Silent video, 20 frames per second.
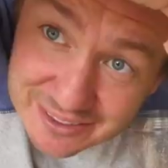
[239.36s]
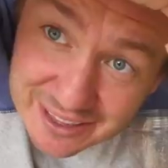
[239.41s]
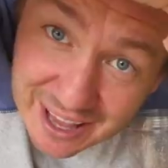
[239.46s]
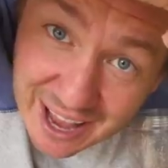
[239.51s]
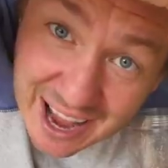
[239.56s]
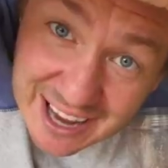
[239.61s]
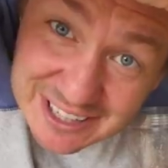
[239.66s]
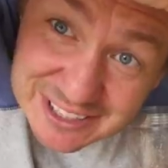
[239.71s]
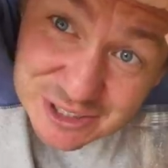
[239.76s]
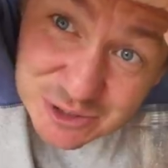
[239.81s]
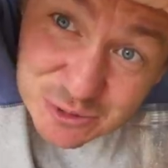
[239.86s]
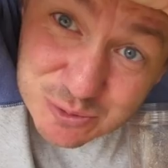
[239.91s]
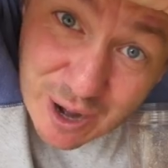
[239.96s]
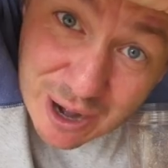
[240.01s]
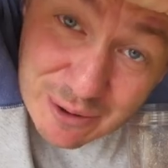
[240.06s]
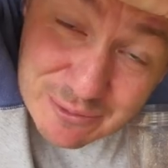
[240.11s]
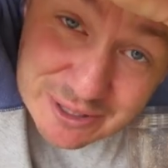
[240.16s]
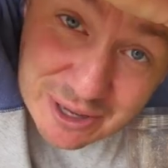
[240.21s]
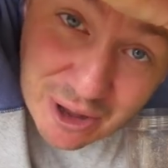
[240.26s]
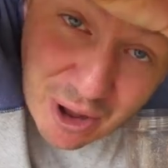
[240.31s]
That has
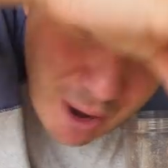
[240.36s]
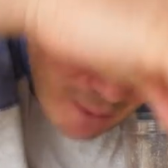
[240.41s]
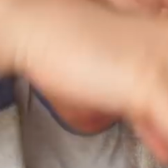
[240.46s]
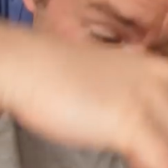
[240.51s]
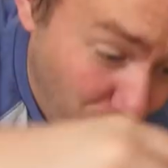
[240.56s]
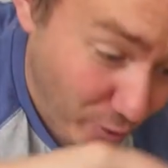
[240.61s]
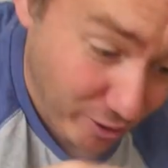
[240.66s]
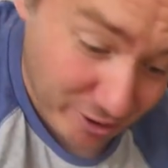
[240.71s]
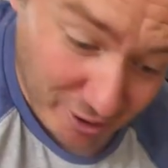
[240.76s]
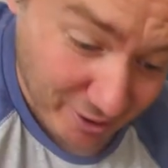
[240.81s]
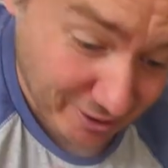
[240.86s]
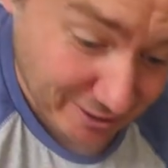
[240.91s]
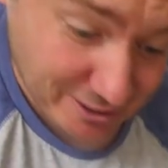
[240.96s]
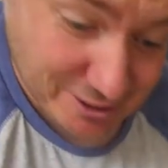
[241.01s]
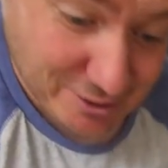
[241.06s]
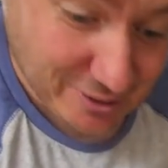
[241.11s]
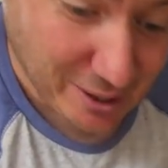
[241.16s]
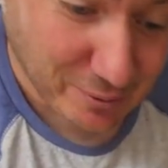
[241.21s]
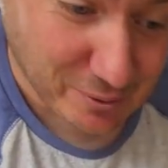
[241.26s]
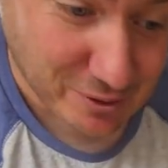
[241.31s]
ground it up. Right, I'm going to
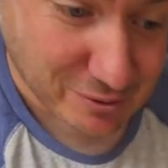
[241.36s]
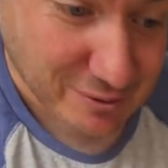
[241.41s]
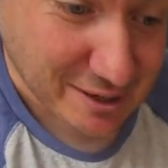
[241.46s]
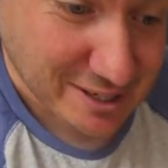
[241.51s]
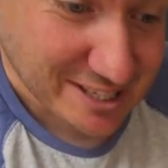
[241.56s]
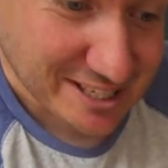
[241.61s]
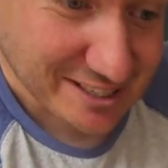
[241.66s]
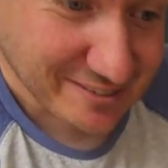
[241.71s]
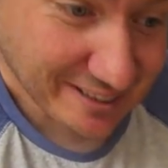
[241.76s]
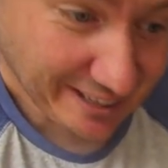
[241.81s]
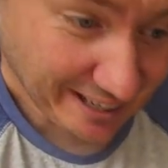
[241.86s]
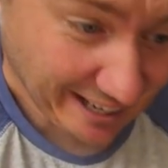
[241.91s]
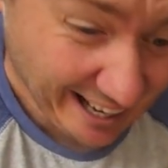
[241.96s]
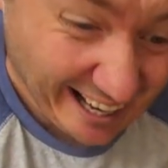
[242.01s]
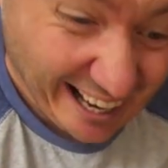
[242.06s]
do that with the rest of it.